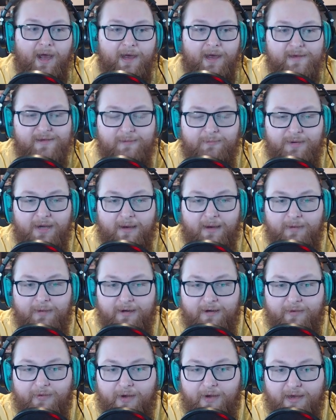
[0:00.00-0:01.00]
sometime
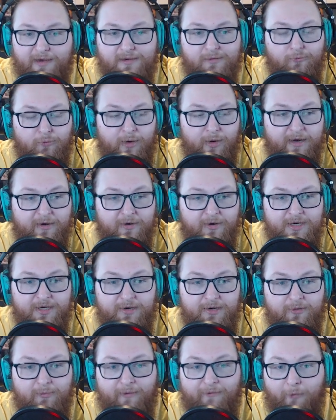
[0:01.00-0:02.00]
here in the next week or
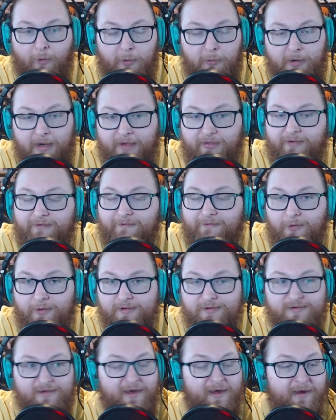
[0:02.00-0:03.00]
two before we get the full
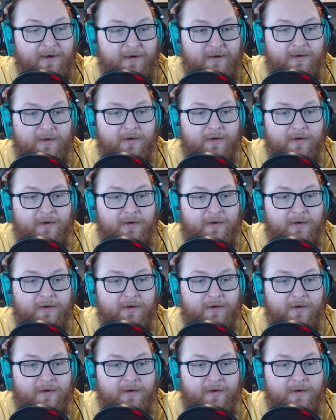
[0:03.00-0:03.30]
set.